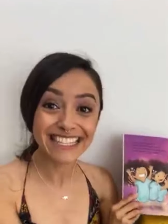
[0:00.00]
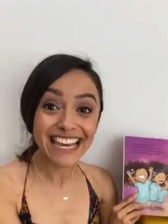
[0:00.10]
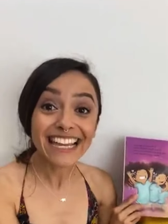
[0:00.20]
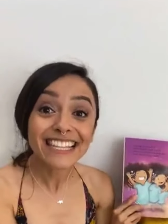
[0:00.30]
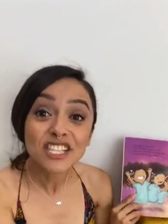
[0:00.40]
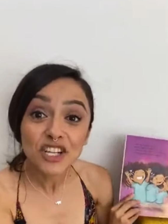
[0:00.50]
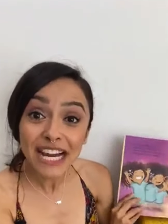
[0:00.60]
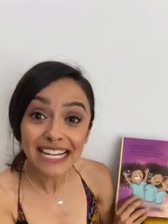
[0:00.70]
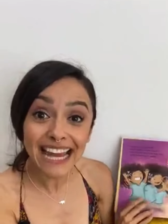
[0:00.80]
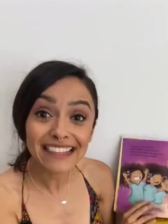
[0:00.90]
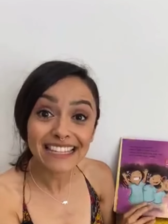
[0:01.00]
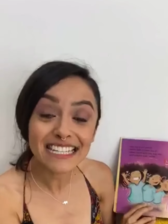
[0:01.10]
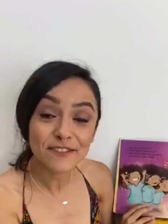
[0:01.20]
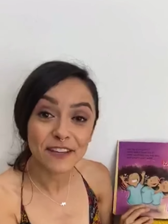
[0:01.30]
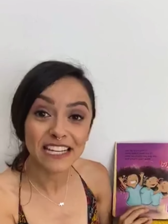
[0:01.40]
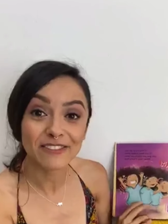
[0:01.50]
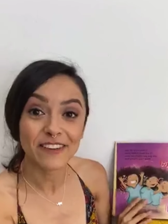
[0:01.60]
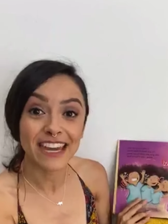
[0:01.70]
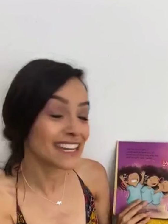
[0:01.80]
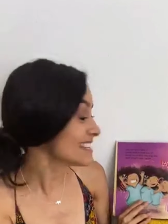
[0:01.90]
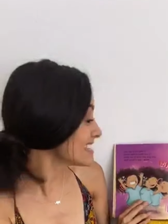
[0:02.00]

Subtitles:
Let's try Nathaly's funny face.